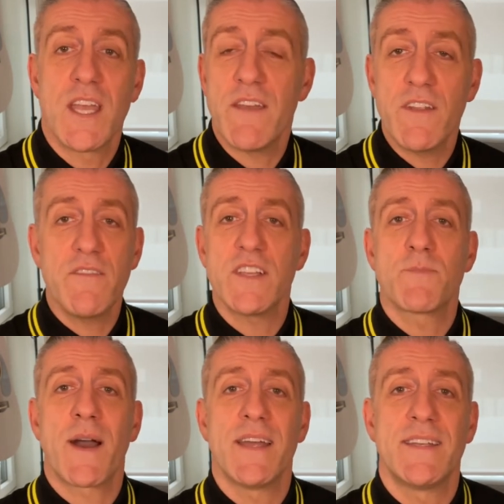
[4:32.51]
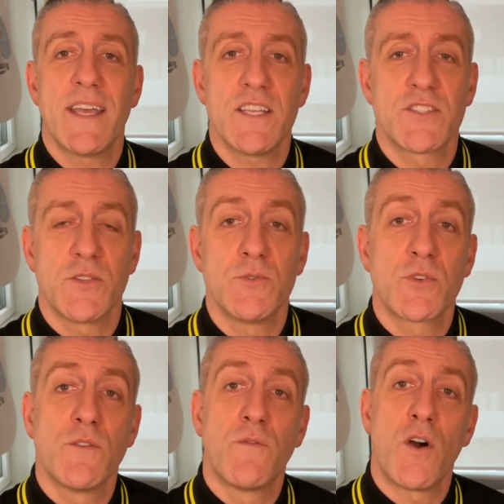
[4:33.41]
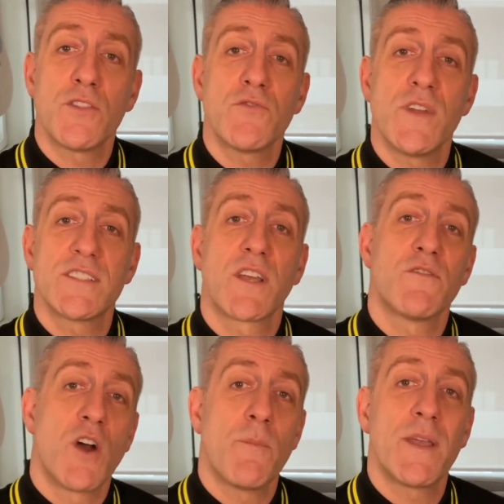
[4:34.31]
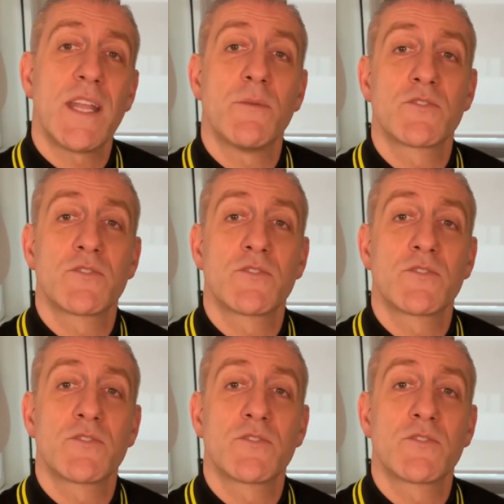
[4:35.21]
even if it's by a day or two to avoid the risk of not being able